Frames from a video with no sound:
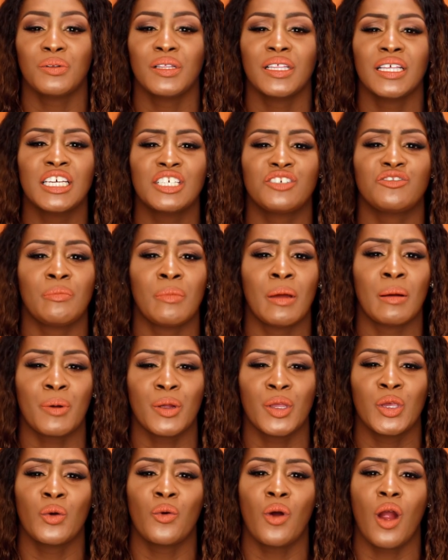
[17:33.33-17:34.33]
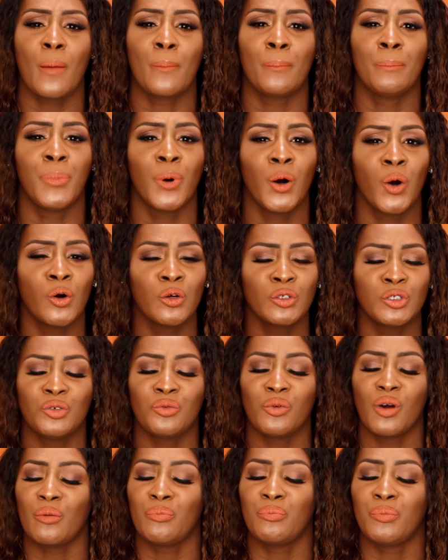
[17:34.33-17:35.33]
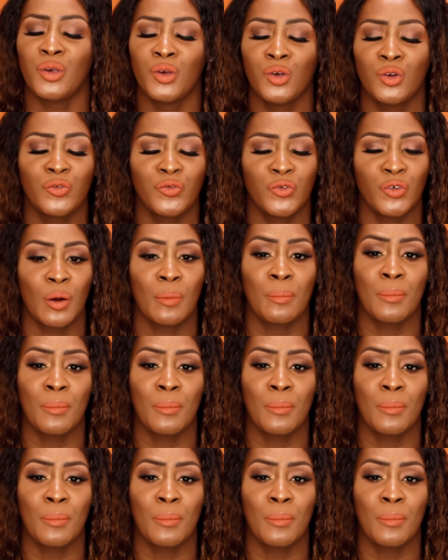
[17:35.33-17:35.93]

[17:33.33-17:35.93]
Please remember, you are bold, you are beautiful,